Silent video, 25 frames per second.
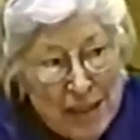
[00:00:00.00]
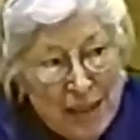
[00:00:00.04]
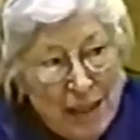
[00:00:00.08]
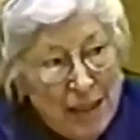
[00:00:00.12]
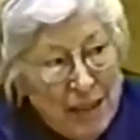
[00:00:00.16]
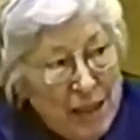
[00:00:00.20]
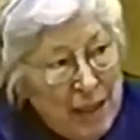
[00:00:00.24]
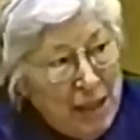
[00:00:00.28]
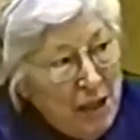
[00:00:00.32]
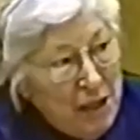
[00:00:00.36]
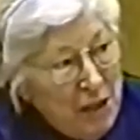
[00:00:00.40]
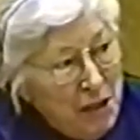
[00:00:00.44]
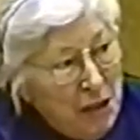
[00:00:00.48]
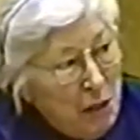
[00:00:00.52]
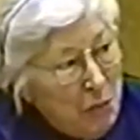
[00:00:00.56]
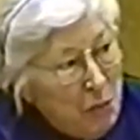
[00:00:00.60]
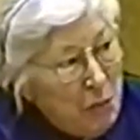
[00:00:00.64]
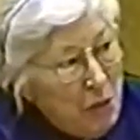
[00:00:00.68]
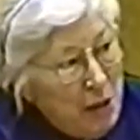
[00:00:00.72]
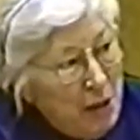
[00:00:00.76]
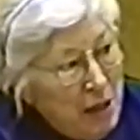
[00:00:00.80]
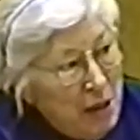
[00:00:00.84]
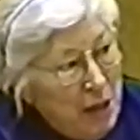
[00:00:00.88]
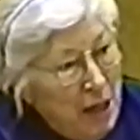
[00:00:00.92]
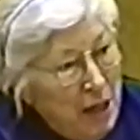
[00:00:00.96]
And then I
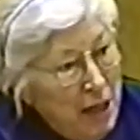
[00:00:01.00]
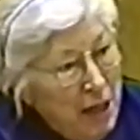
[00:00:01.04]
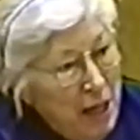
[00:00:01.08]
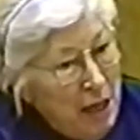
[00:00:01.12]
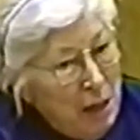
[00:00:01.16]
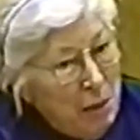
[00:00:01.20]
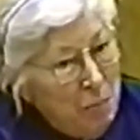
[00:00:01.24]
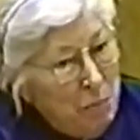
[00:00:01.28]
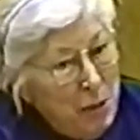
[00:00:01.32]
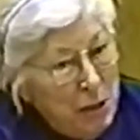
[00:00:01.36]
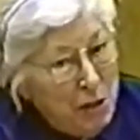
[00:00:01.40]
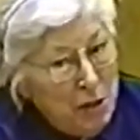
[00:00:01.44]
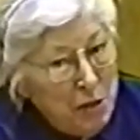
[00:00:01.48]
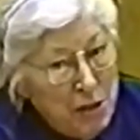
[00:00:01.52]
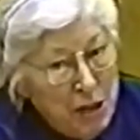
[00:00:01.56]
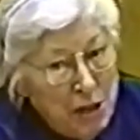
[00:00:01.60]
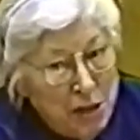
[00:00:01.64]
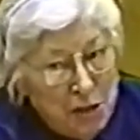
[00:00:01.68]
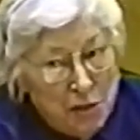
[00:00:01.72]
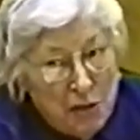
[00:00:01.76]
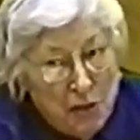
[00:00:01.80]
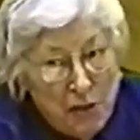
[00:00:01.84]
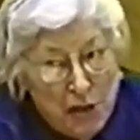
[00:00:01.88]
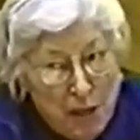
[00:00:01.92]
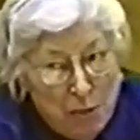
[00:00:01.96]
thought, well, I had better
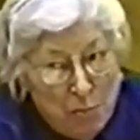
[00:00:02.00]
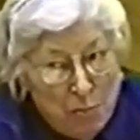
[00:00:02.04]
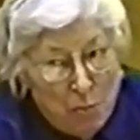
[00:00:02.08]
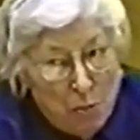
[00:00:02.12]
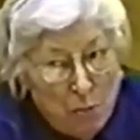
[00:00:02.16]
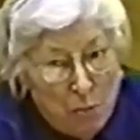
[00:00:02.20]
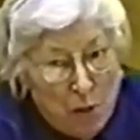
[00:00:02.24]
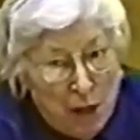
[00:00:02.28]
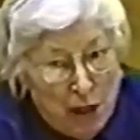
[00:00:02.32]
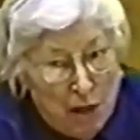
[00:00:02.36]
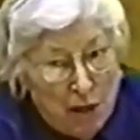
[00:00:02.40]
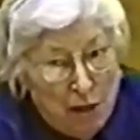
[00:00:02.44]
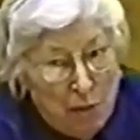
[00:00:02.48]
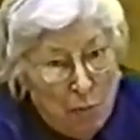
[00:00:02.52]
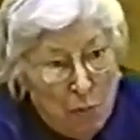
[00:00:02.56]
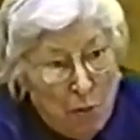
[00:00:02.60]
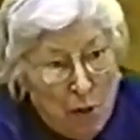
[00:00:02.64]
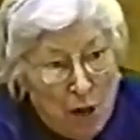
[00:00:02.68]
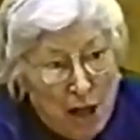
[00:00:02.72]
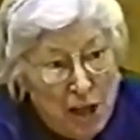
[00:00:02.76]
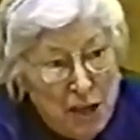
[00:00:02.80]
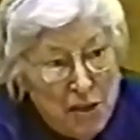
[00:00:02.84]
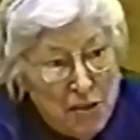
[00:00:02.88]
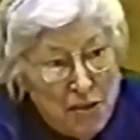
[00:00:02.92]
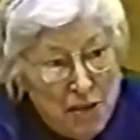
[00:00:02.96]
tell them why,
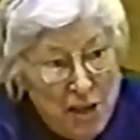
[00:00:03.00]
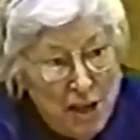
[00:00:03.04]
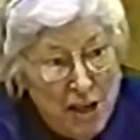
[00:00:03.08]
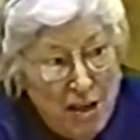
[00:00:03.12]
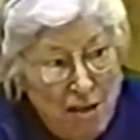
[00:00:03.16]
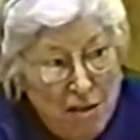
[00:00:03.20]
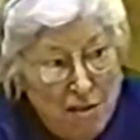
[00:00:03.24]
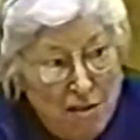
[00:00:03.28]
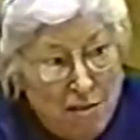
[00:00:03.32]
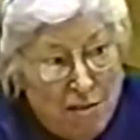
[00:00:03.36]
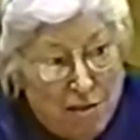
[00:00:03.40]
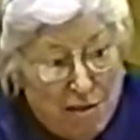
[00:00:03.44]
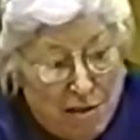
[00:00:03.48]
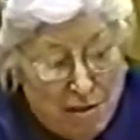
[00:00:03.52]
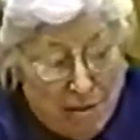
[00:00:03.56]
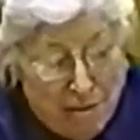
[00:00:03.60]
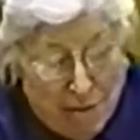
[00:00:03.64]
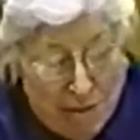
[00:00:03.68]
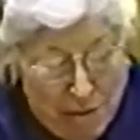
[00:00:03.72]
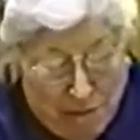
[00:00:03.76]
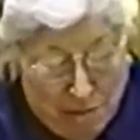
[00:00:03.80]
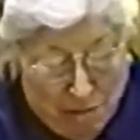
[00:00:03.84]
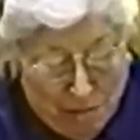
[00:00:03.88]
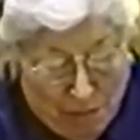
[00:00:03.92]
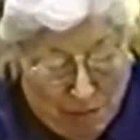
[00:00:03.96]
why they
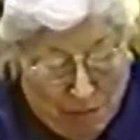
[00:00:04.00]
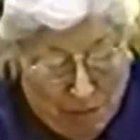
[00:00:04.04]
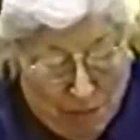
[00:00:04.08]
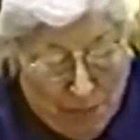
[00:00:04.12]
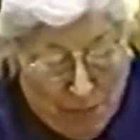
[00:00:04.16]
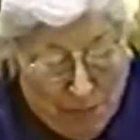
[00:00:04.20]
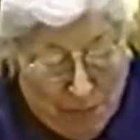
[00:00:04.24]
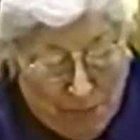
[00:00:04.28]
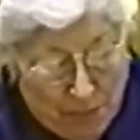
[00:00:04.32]
are here.